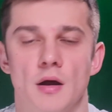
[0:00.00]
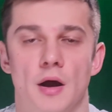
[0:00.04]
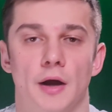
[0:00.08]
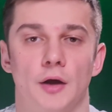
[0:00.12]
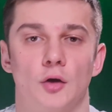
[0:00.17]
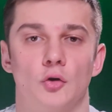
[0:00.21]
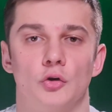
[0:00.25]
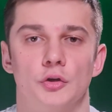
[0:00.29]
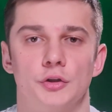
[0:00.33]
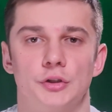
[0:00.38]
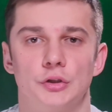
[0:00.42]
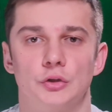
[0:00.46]

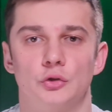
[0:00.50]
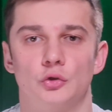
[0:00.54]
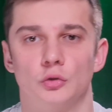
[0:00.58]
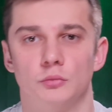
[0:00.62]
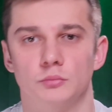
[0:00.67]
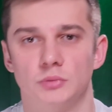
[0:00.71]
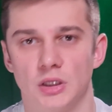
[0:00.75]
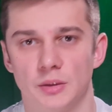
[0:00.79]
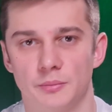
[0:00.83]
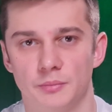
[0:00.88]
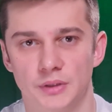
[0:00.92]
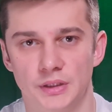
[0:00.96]
According to
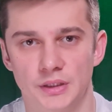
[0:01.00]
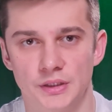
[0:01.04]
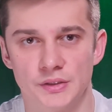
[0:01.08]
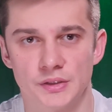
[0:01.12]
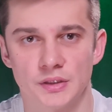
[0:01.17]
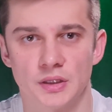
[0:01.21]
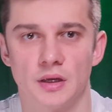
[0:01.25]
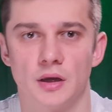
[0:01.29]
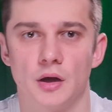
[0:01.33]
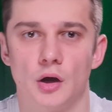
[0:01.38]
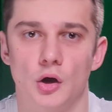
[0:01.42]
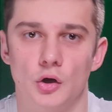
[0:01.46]

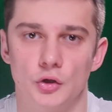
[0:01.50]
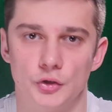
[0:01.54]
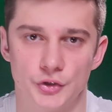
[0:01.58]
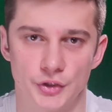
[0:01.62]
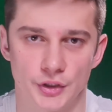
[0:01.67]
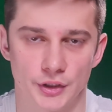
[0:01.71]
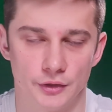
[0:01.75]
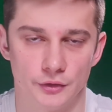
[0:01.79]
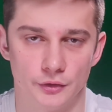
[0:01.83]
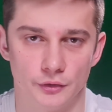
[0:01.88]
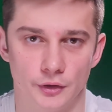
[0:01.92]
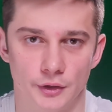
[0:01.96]
Blackbeats, on
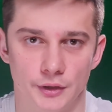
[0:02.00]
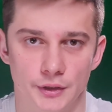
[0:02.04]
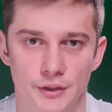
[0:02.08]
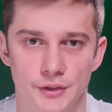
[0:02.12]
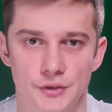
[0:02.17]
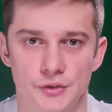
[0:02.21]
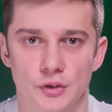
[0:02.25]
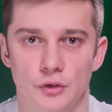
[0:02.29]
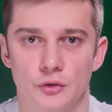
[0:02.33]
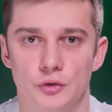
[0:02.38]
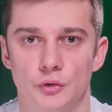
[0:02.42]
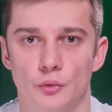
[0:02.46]
January
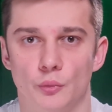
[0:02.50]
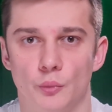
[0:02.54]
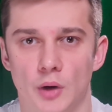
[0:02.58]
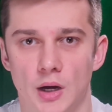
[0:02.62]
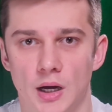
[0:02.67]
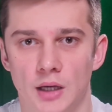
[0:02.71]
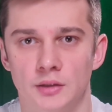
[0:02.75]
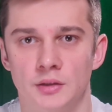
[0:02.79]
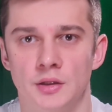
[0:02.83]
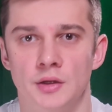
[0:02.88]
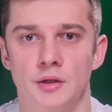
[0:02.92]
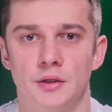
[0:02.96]

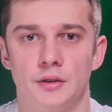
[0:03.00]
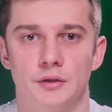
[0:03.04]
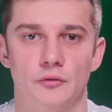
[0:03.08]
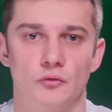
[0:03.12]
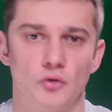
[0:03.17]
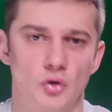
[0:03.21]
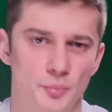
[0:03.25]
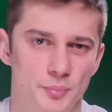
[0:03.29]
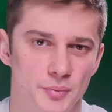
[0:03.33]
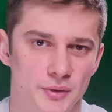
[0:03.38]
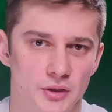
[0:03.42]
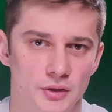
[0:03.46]
31,
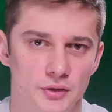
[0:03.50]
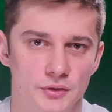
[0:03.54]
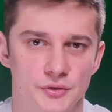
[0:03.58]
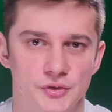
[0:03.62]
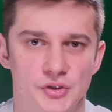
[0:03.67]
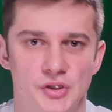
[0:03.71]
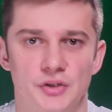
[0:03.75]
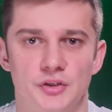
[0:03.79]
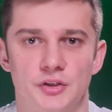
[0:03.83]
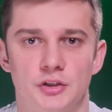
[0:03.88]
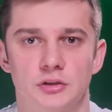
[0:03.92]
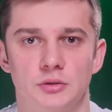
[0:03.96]
European
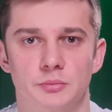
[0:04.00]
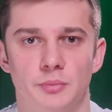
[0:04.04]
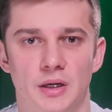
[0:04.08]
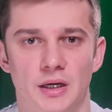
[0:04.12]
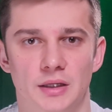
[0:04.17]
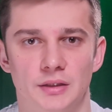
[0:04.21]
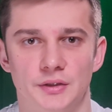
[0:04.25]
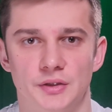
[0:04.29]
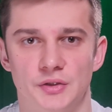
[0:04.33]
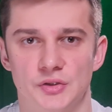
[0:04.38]
Central Bank